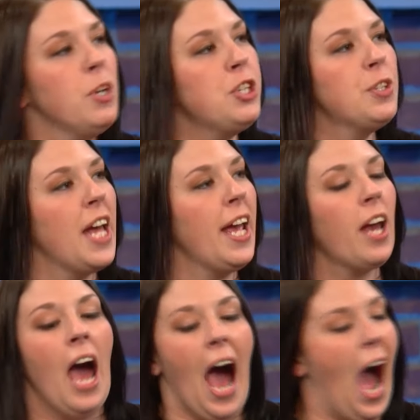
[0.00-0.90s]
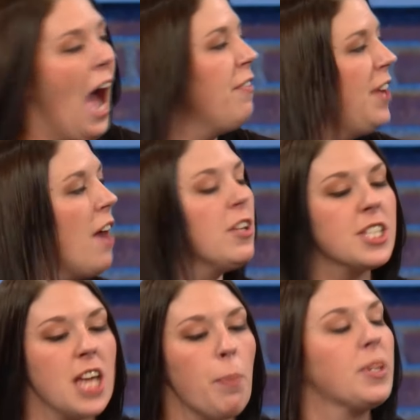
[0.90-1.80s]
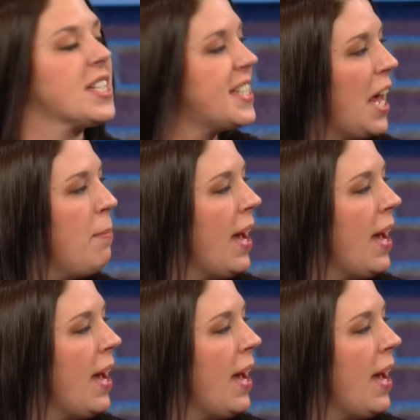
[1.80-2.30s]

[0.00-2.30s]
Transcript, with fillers: what you think, I've never slept with the same